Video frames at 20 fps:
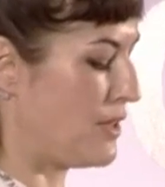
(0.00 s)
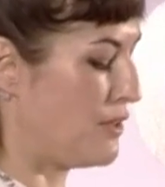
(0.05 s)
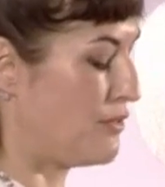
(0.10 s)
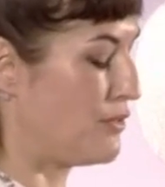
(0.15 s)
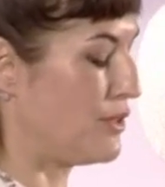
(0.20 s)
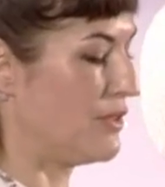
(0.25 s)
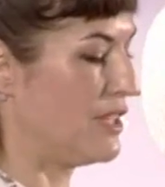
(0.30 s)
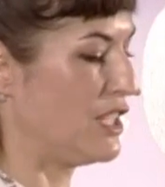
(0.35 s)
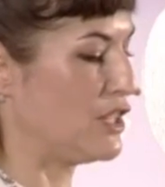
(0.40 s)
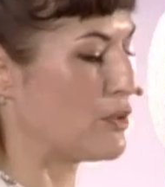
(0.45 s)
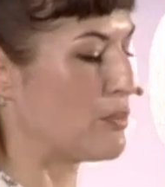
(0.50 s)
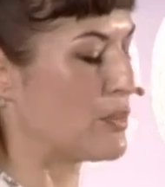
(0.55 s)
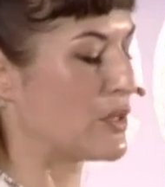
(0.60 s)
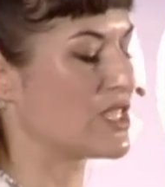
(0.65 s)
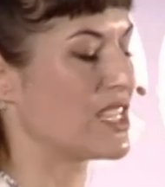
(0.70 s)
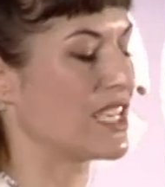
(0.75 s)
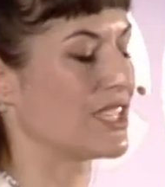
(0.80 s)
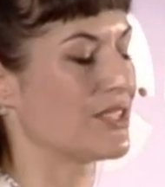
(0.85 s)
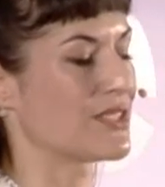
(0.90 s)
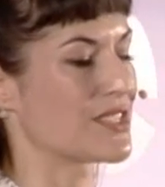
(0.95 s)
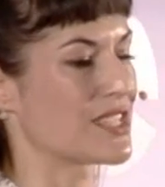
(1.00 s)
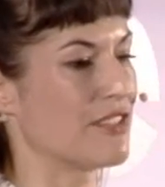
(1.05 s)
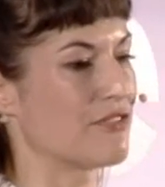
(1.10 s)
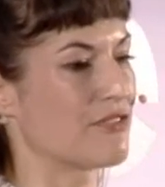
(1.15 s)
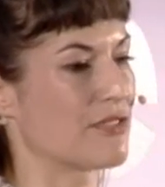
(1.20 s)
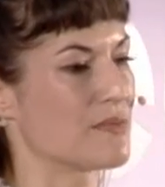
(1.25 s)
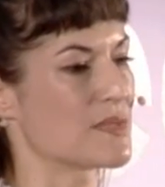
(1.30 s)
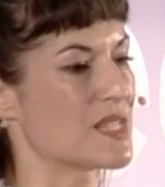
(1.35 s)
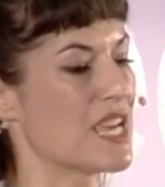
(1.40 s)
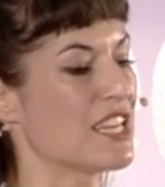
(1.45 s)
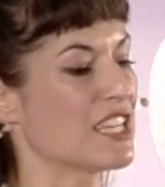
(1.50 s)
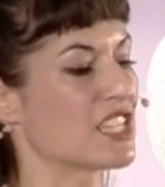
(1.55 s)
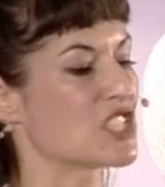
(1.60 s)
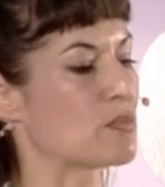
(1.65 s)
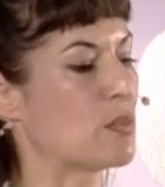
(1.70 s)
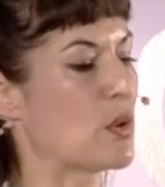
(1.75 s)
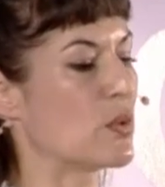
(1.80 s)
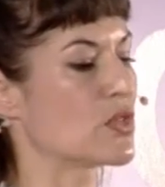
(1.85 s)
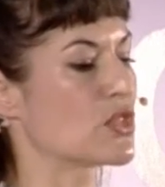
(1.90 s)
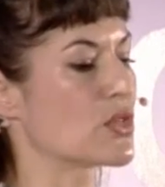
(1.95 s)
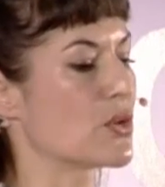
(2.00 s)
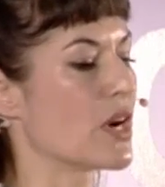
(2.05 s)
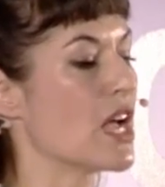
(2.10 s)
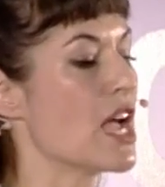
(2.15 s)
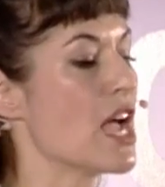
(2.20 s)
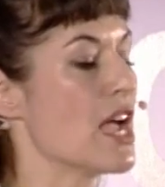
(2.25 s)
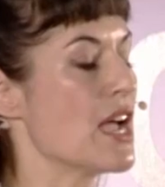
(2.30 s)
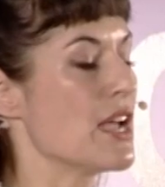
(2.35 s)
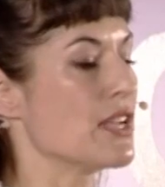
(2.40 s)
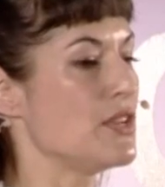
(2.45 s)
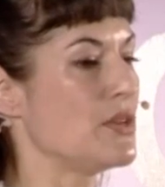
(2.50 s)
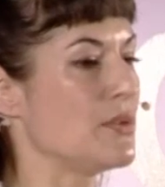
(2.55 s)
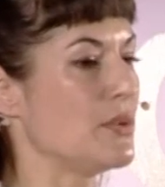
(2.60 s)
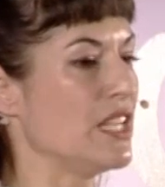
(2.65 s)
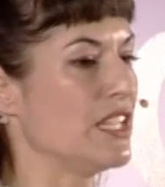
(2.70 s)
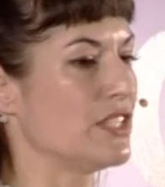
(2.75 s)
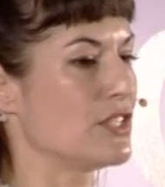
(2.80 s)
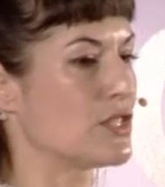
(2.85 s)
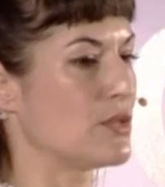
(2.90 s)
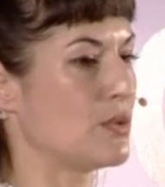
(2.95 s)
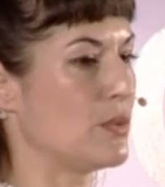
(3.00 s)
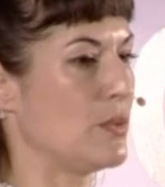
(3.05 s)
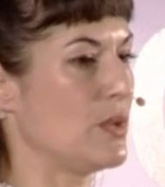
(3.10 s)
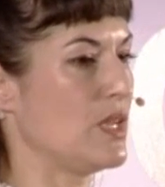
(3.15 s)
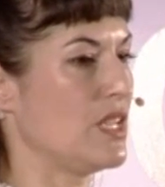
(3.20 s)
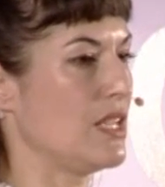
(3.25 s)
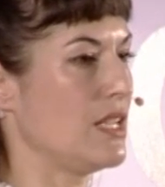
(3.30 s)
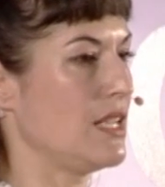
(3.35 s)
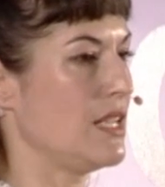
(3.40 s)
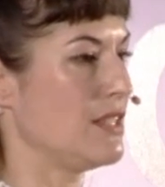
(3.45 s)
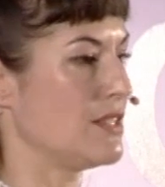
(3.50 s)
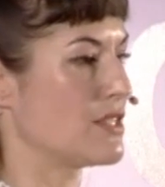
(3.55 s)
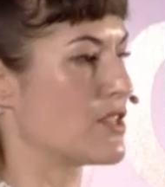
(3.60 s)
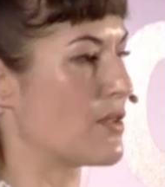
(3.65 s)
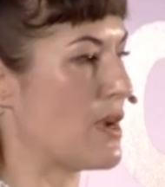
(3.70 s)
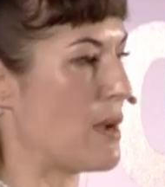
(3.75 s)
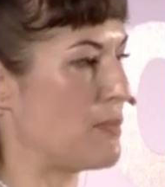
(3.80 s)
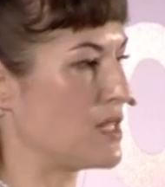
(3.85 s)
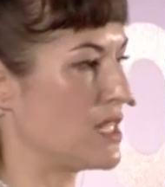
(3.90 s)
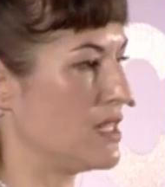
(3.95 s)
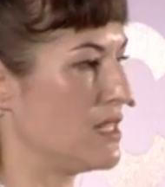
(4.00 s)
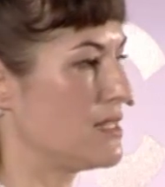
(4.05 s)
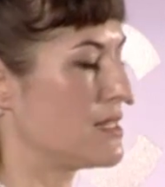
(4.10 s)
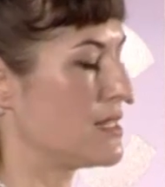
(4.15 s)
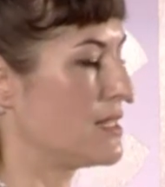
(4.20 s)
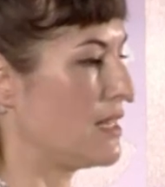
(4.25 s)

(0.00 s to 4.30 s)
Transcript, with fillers: if you need to protect yourself from sun exposure, you need to be interrupted.